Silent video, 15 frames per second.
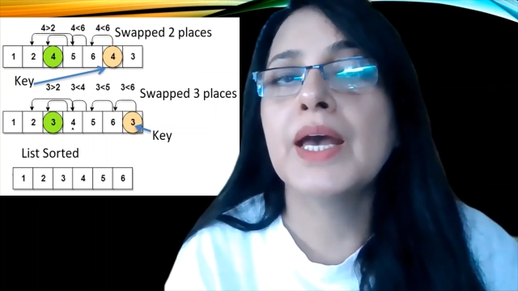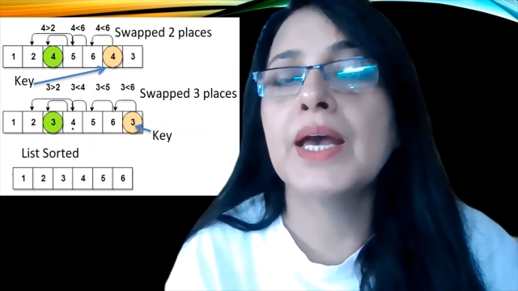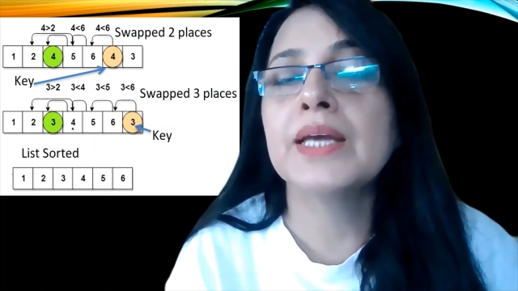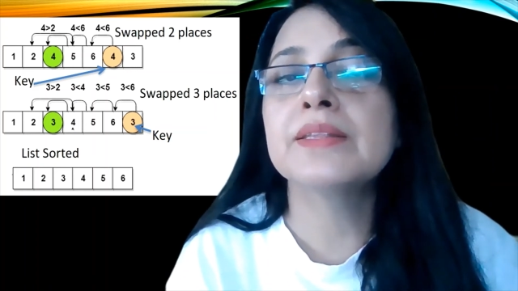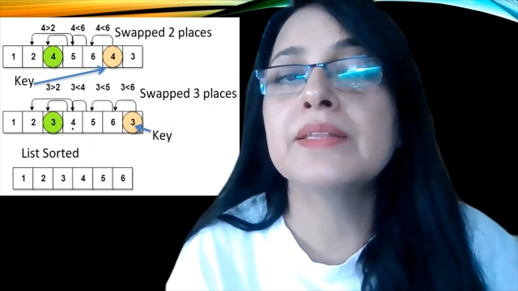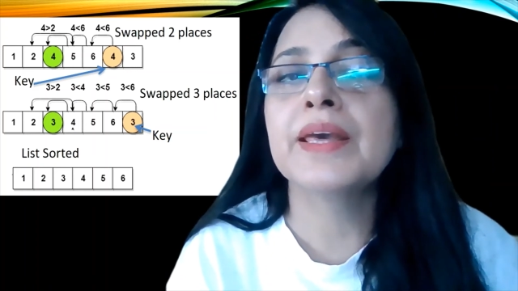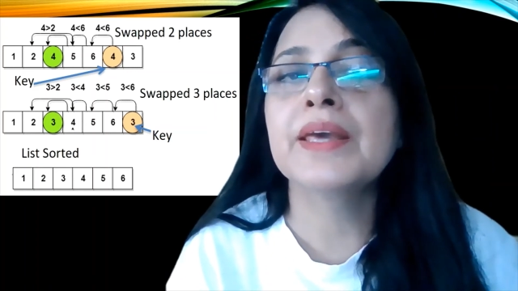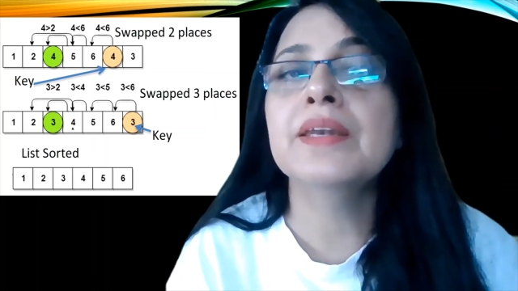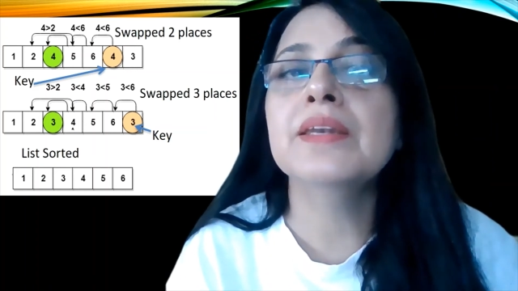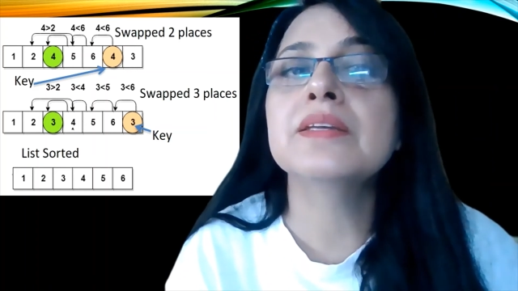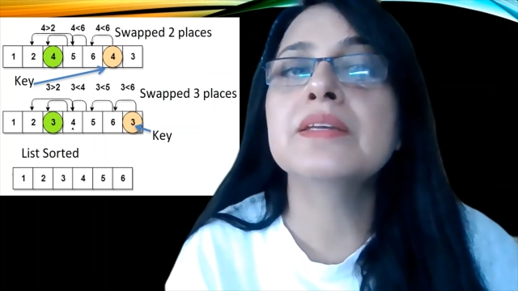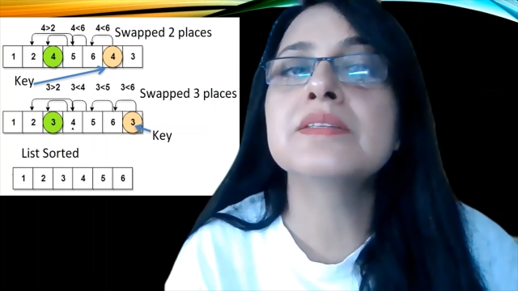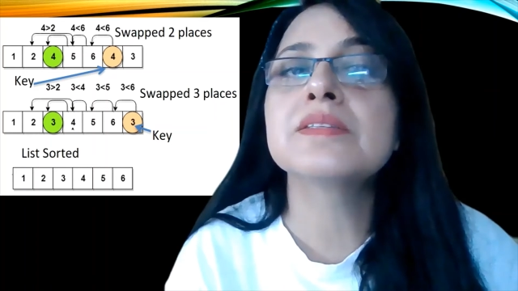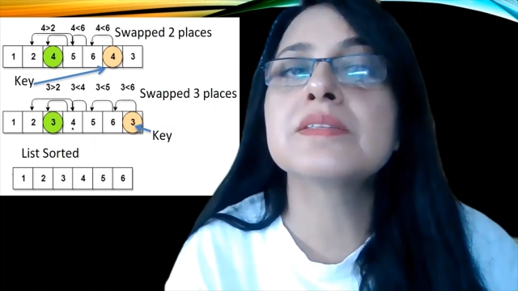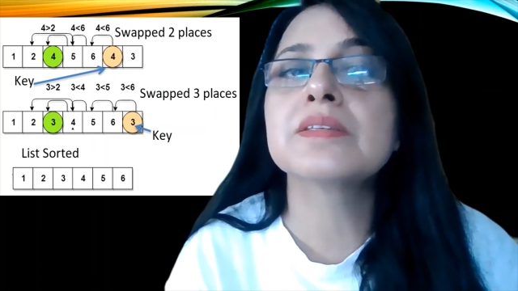and then
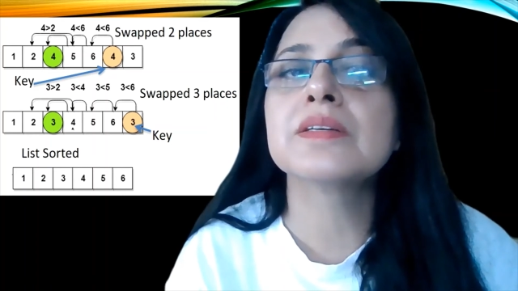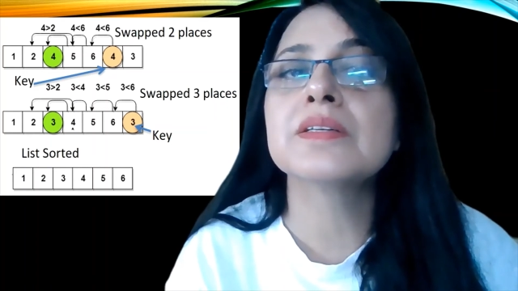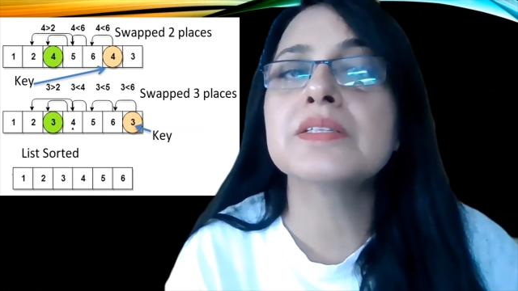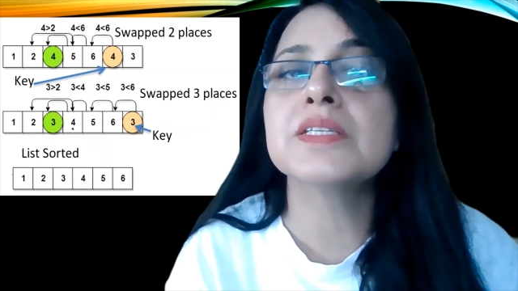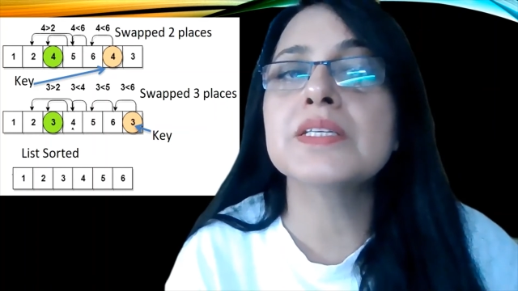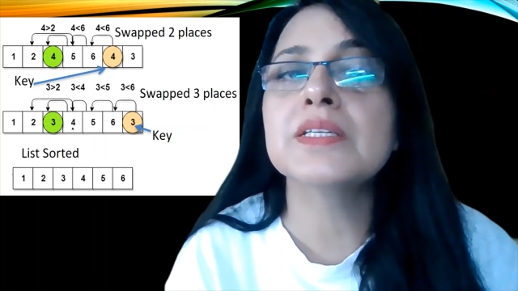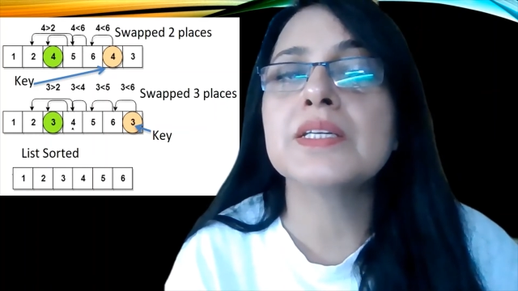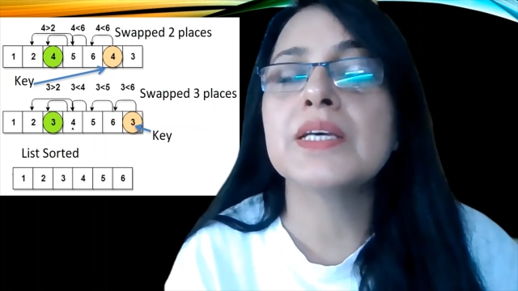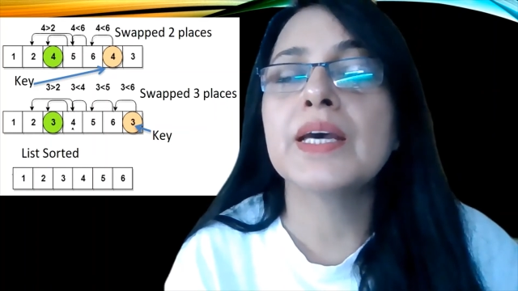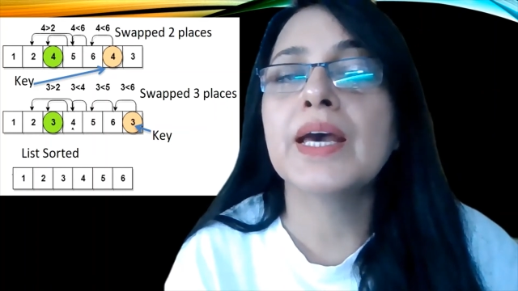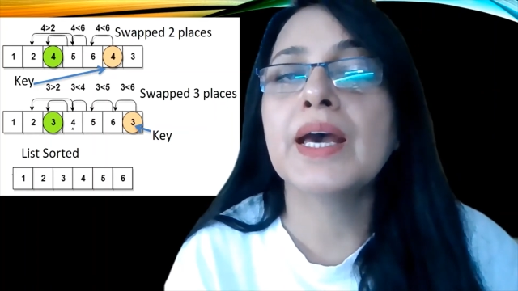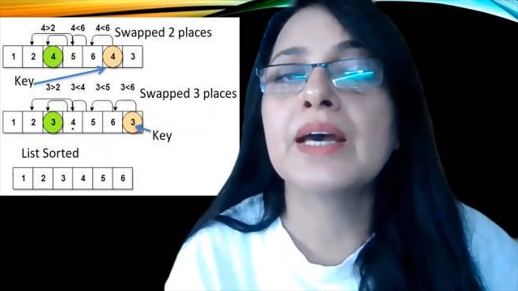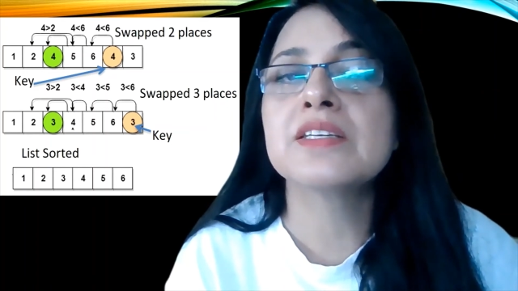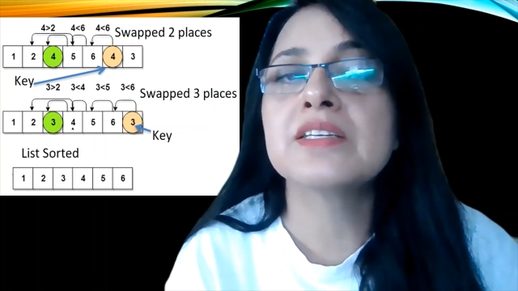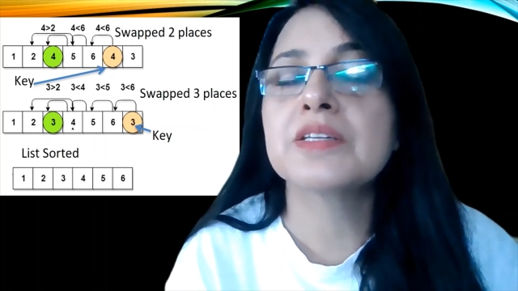inserted
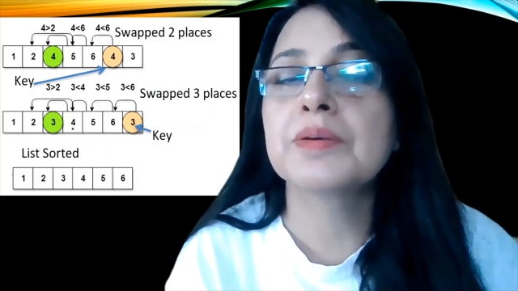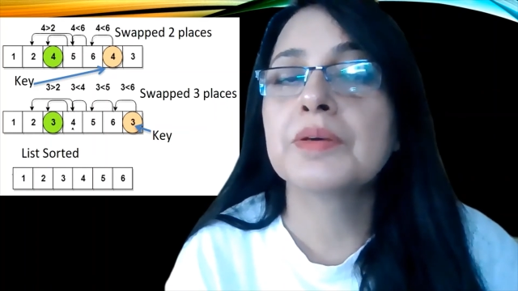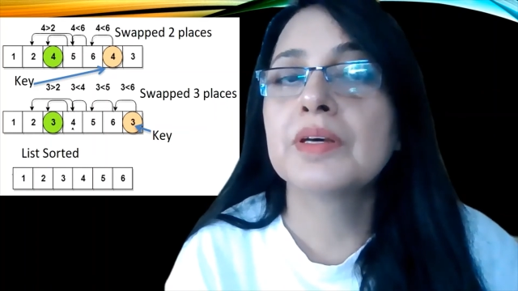at